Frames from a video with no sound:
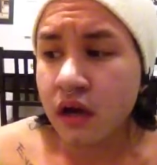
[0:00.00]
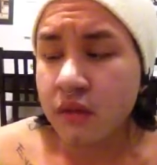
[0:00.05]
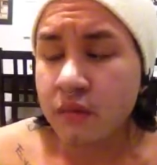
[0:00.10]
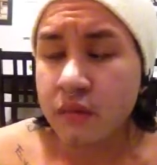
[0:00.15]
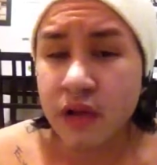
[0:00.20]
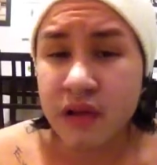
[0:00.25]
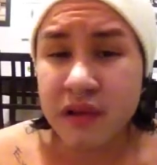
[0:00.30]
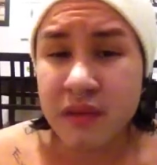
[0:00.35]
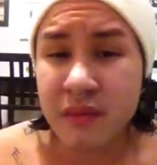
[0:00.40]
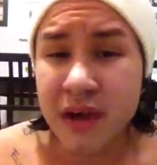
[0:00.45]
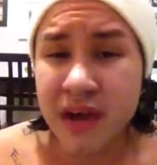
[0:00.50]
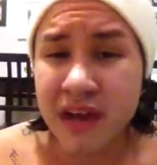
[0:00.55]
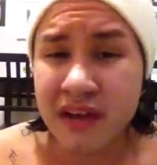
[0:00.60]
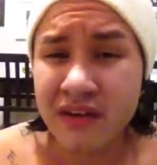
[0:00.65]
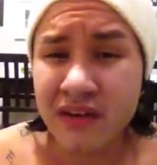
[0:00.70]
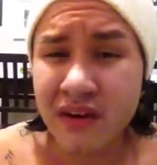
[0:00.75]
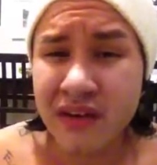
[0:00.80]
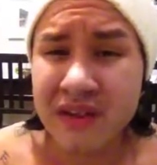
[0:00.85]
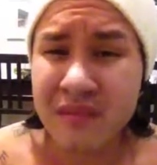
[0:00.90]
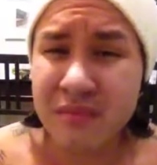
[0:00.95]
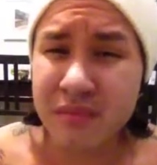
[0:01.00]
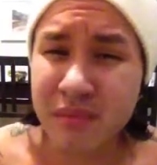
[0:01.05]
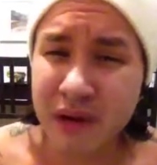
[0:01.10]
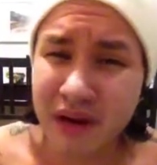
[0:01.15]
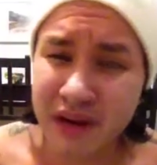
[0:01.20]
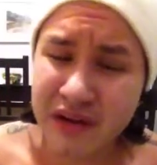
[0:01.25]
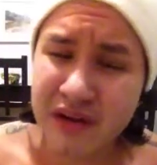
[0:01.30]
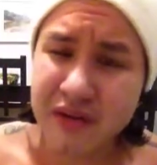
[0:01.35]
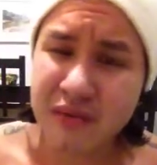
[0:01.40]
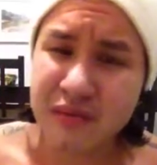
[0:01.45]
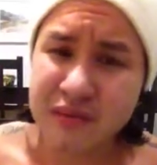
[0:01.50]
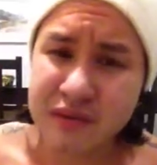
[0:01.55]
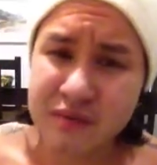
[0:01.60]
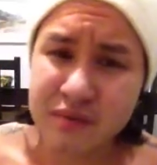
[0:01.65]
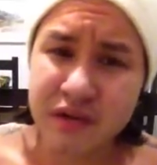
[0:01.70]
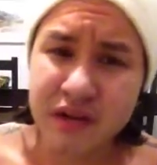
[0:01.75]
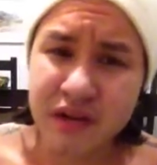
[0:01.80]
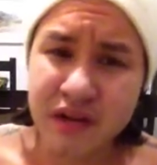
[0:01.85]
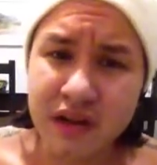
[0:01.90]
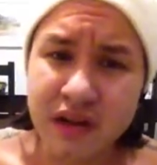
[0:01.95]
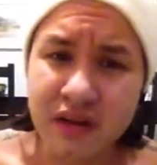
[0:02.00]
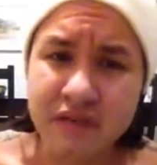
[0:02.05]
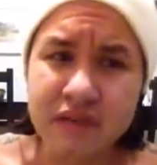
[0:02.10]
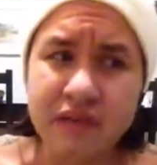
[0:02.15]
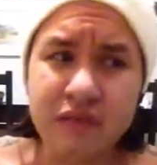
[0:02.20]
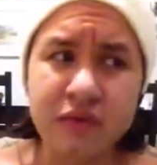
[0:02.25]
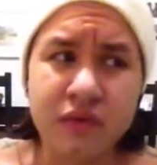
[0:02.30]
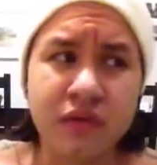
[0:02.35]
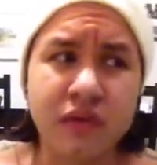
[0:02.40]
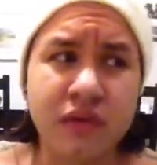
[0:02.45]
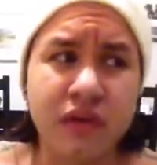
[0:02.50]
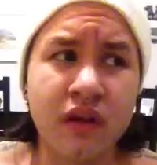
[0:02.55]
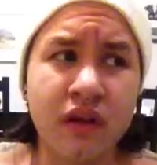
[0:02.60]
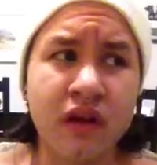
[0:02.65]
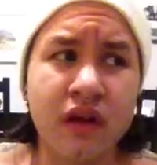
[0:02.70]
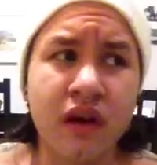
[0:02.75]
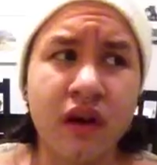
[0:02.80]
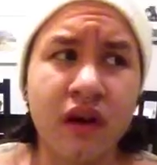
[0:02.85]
got the binder on. The binder was pretty uncomfortable,